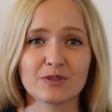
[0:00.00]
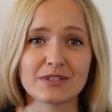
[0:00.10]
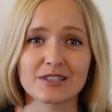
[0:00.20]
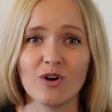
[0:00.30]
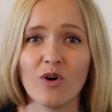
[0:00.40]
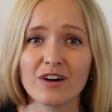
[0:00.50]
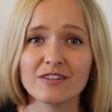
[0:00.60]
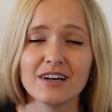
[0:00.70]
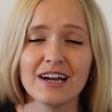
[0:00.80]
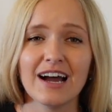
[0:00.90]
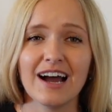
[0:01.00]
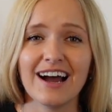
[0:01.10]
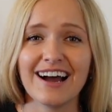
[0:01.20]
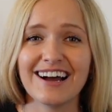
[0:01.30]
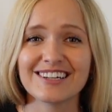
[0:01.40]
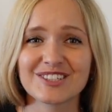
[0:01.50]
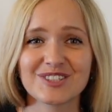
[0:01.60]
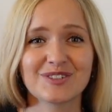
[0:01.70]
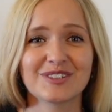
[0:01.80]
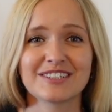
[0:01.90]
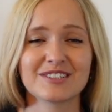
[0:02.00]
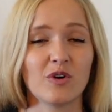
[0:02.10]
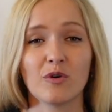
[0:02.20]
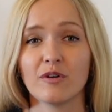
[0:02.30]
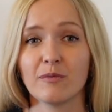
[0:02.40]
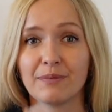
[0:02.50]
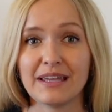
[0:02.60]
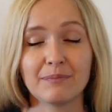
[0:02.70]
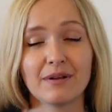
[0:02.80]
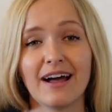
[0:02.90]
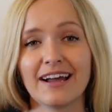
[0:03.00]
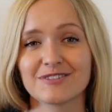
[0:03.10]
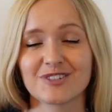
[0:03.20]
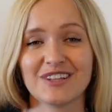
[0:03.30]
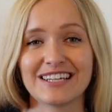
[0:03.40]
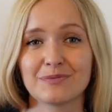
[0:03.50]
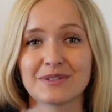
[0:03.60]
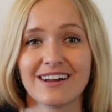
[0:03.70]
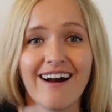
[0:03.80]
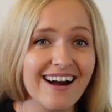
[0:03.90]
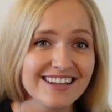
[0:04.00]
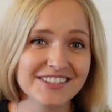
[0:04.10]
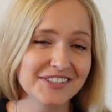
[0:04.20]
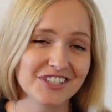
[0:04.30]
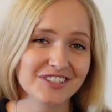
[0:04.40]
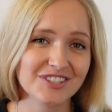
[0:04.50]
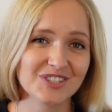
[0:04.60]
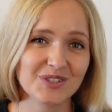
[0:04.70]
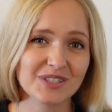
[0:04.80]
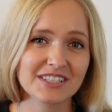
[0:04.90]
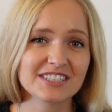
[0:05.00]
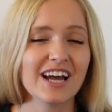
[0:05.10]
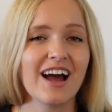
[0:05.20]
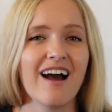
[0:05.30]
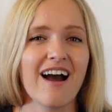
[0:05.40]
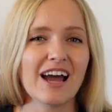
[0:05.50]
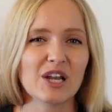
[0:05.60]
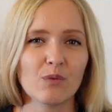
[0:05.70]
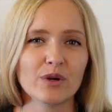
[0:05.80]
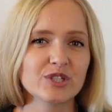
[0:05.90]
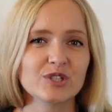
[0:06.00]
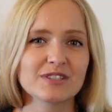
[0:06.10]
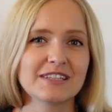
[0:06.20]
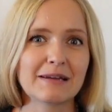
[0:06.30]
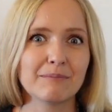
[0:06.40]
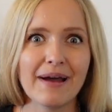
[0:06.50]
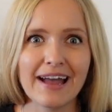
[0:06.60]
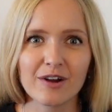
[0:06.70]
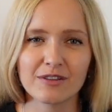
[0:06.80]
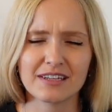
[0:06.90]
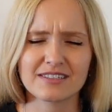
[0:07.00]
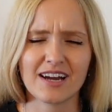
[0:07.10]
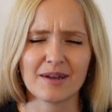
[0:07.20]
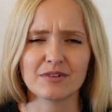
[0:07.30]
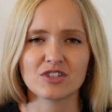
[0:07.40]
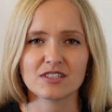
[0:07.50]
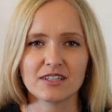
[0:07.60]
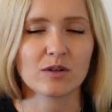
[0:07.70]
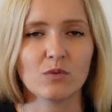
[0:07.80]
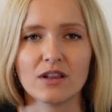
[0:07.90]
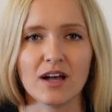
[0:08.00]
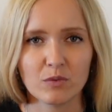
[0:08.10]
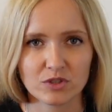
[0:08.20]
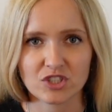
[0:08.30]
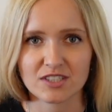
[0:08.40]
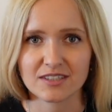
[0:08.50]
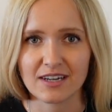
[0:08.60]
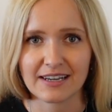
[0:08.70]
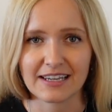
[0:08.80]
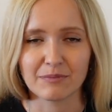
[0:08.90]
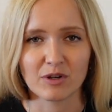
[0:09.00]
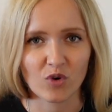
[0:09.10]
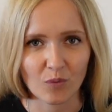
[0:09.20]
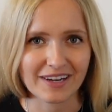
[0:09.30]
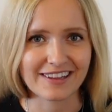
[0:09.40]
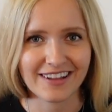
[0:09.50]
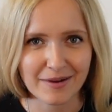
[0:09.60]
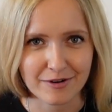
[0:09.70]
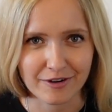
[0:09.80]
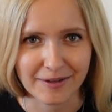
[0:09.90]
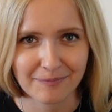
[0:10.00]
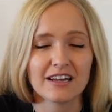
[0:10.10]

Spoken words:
with local students or people, I have socialized with other international students. I don't want you to think back on that time and just think, well, I was just studying in my room and in the library.